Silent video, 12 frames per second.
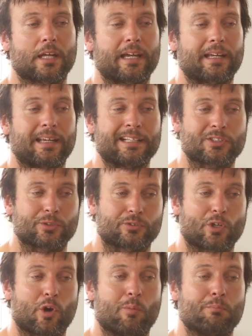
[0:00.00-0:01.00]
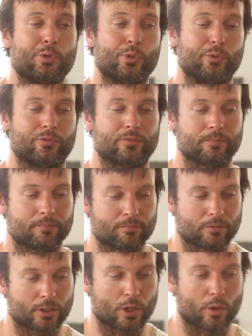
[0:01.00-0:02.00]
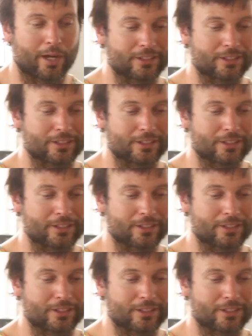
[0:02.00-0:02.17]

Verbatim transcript: like it's your don't move, you know?